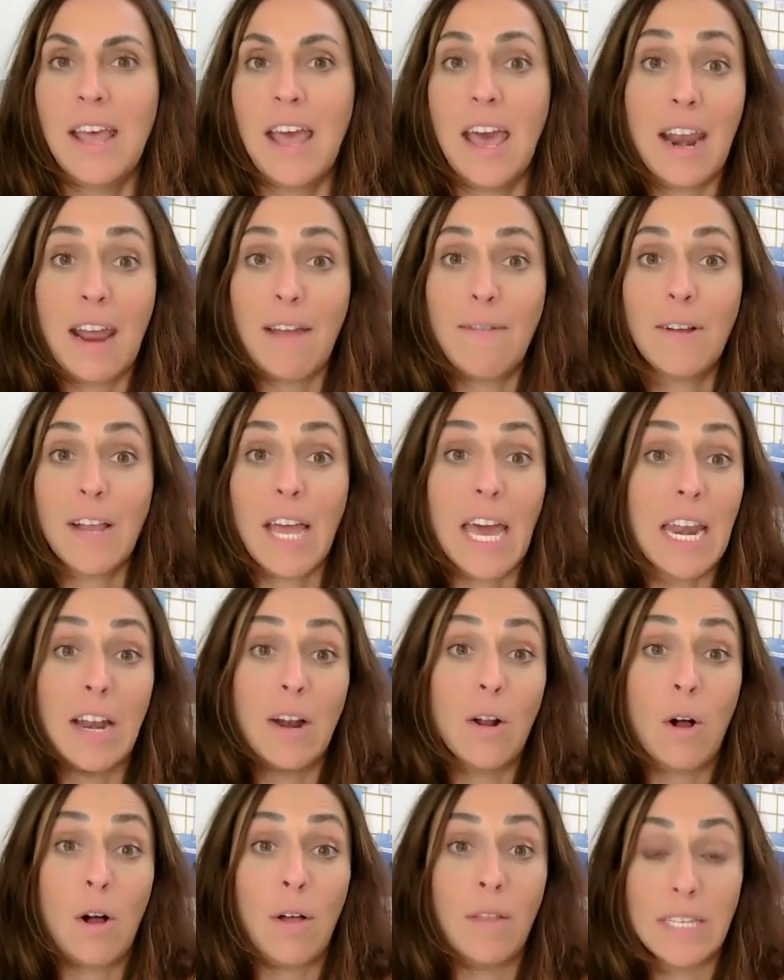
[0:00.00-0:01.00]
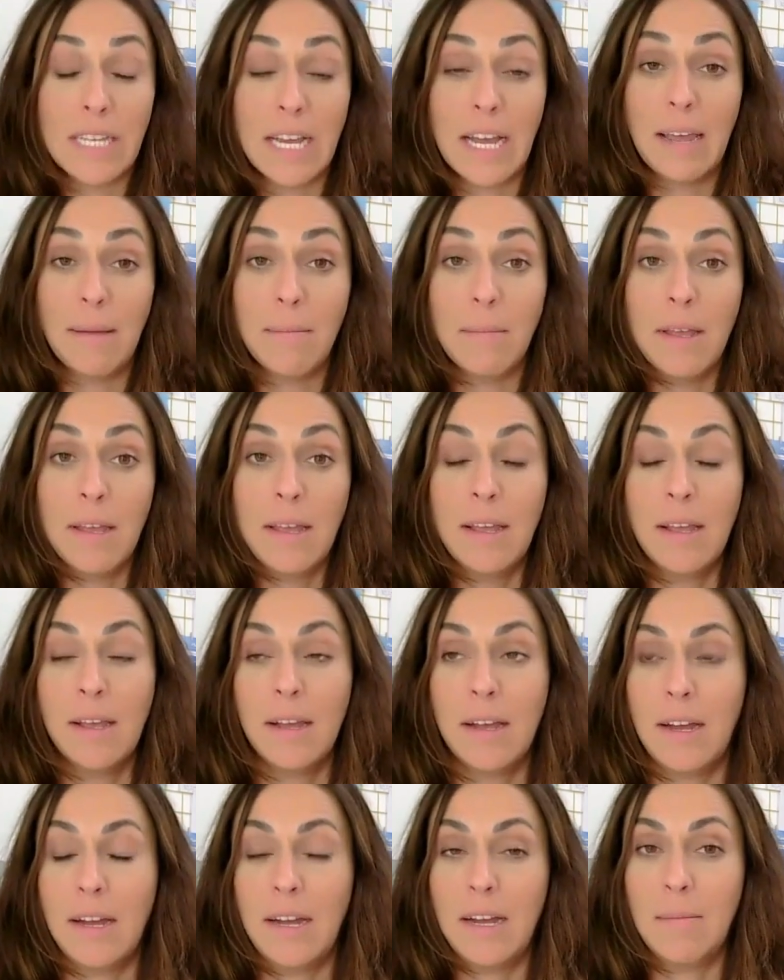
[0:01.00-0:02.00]
And I forget it all the time
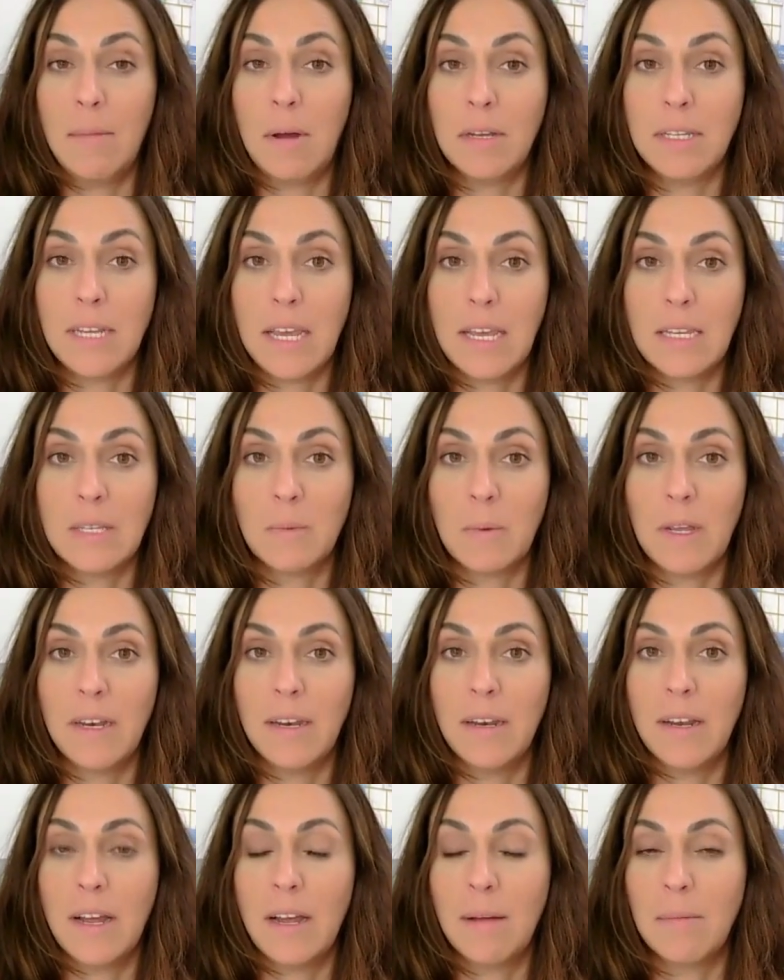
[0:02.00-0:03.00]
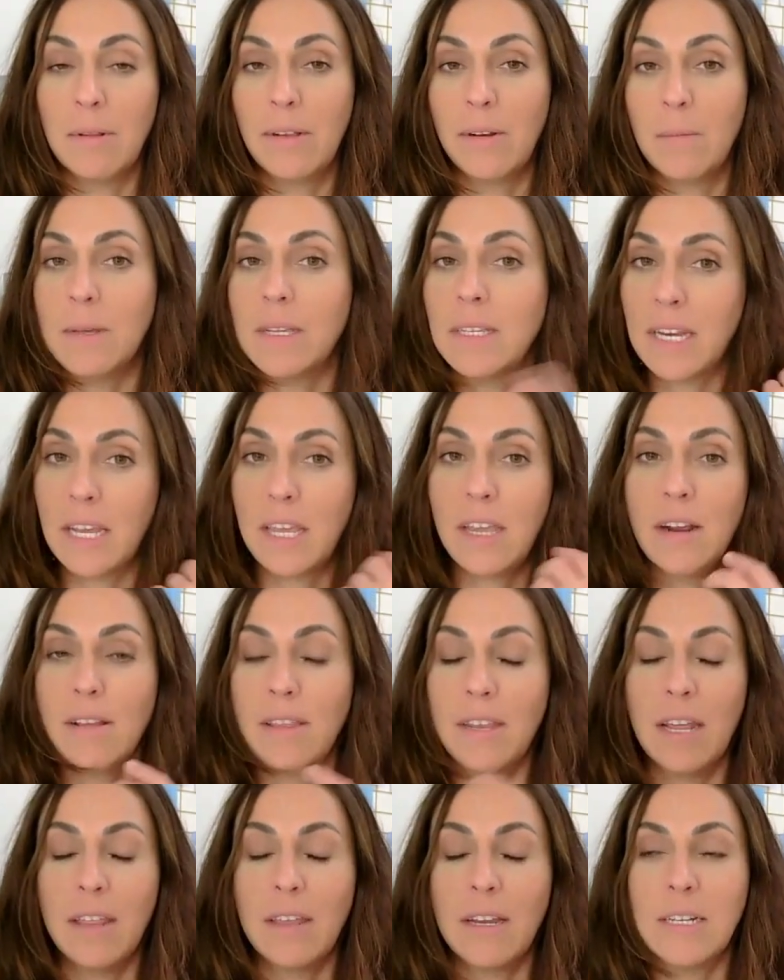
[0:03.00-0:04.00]
um, on days when I'm a little bit
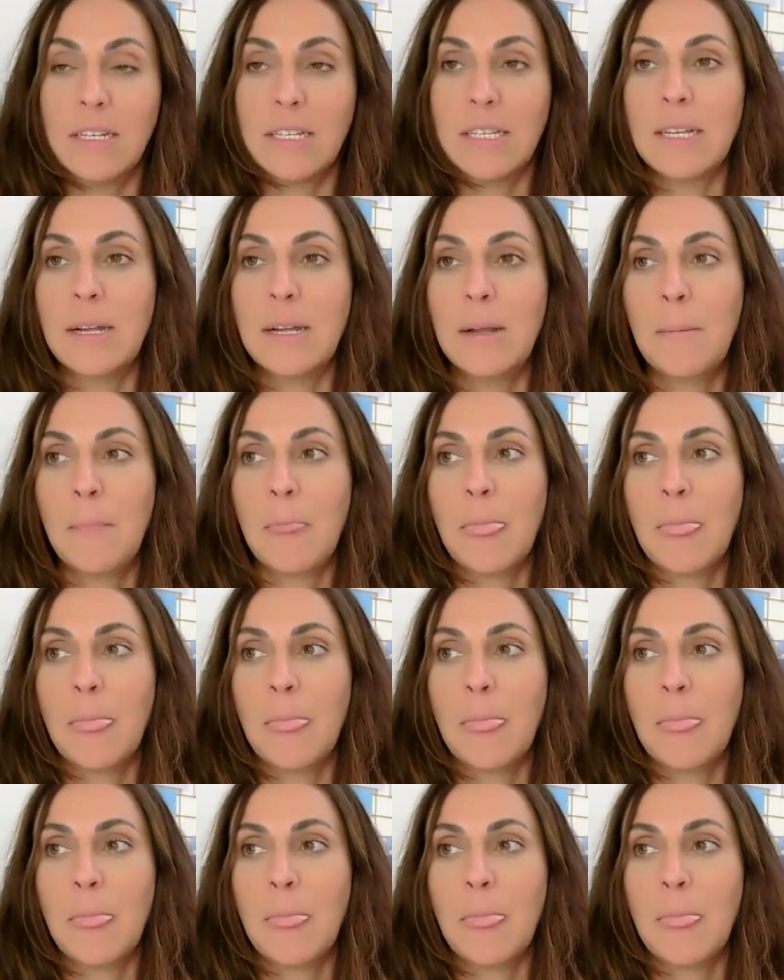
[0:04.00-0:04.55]
stickier than others.